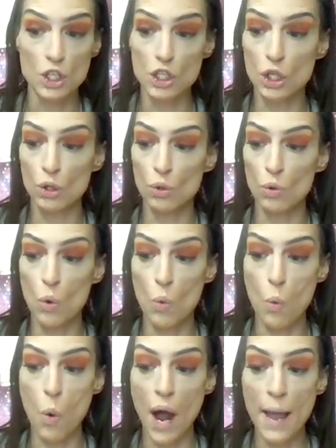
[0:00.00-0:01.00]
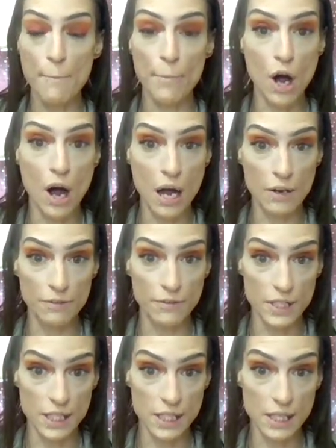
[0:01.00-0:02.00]
to wipe off
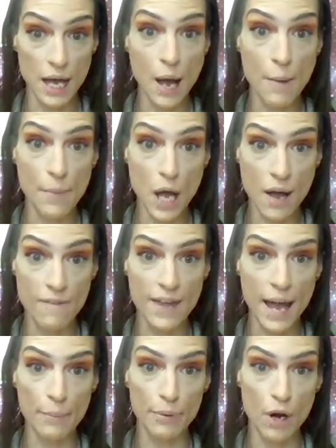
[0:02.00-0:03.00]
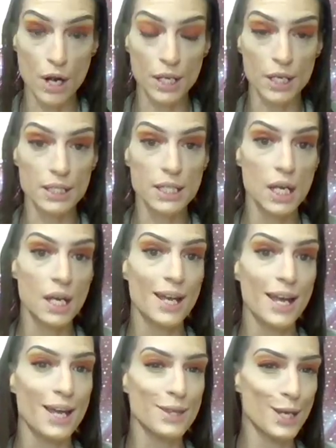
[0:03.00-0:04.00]
some of that product,
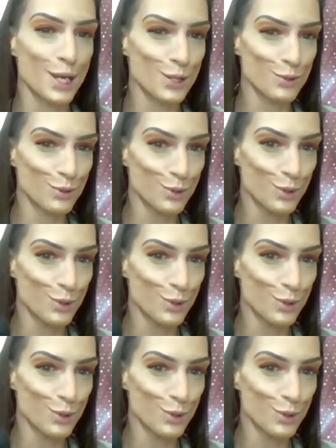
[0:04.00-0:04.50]
and then